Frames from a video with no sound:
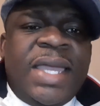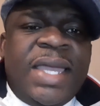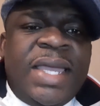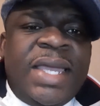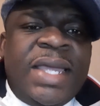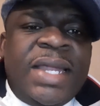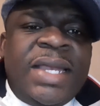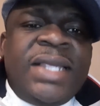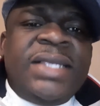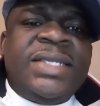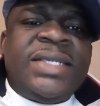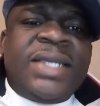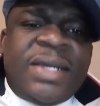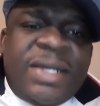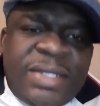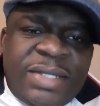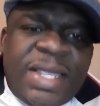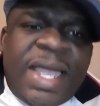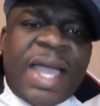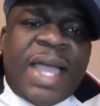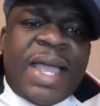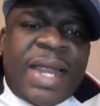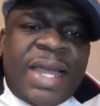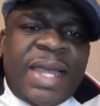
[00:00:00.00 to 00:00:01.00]
it is
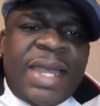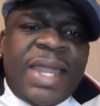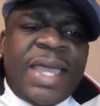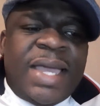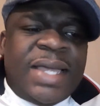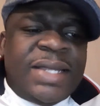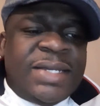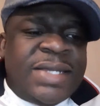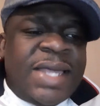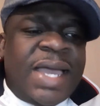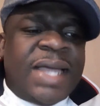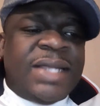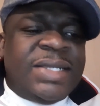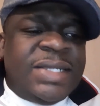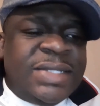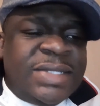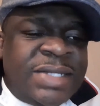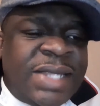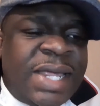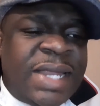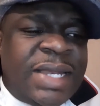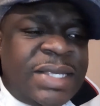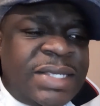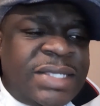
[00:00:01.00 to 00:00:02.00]
crystal clear that
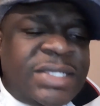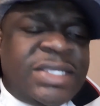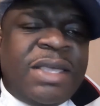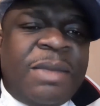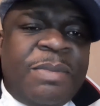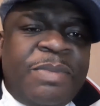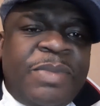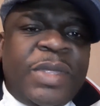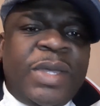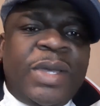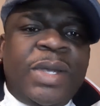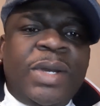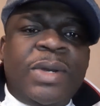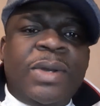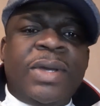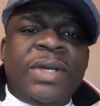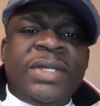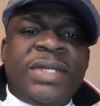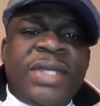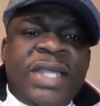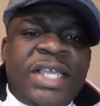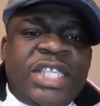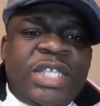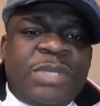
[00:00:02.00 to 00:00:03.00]
there is something
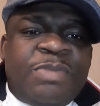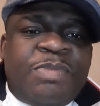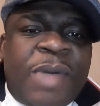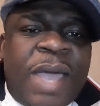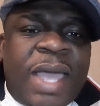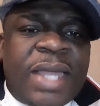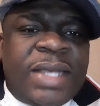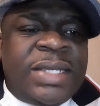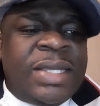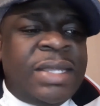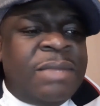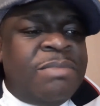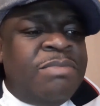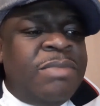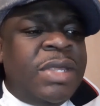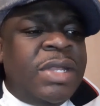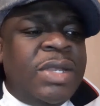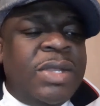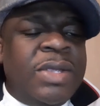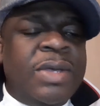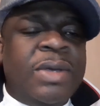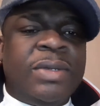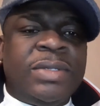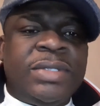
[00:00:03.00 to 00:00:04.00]
wrong, despite the
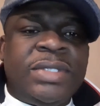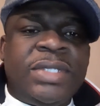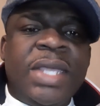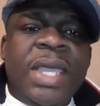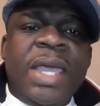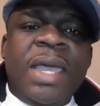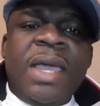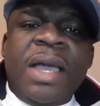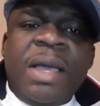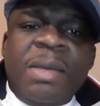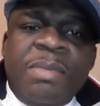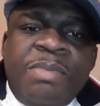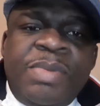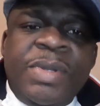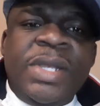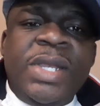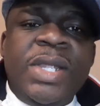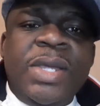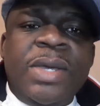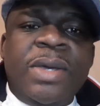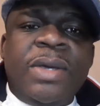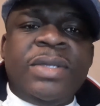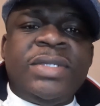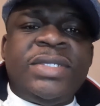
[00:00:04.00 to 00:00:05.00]
millions,
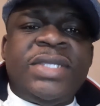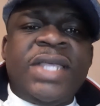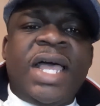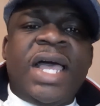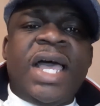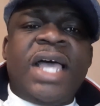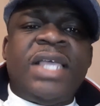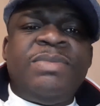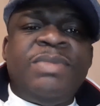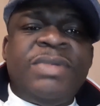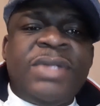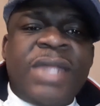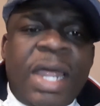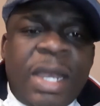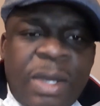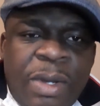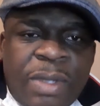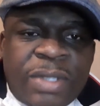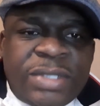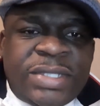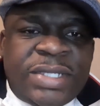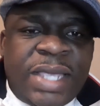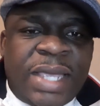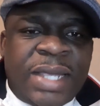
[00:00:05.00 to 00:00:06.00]
billions that has been
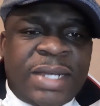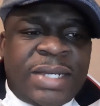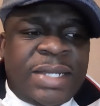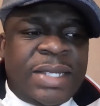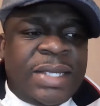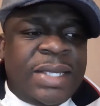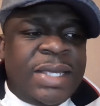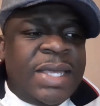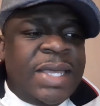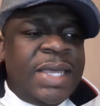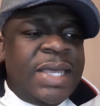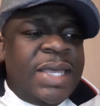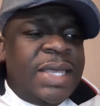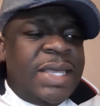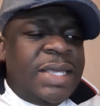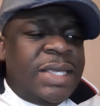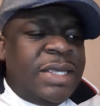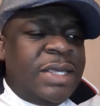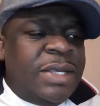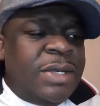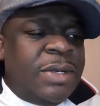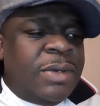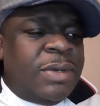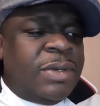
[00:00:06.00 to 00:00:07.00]
allotted.
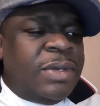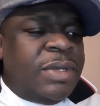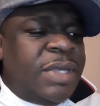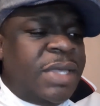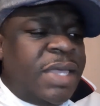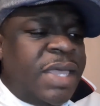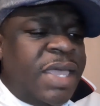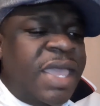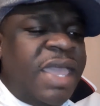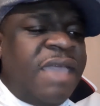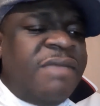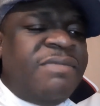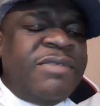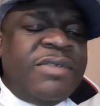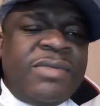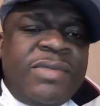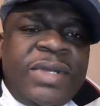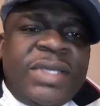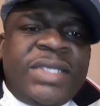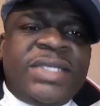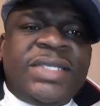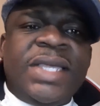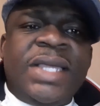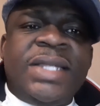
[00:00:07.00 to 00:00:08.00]
Even
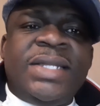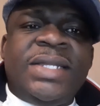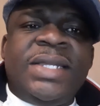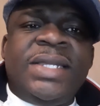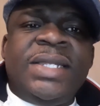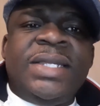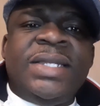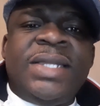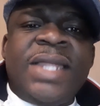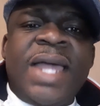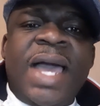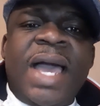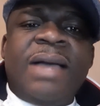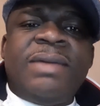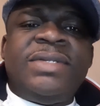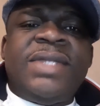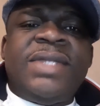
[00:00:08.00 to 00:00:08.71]
recently, now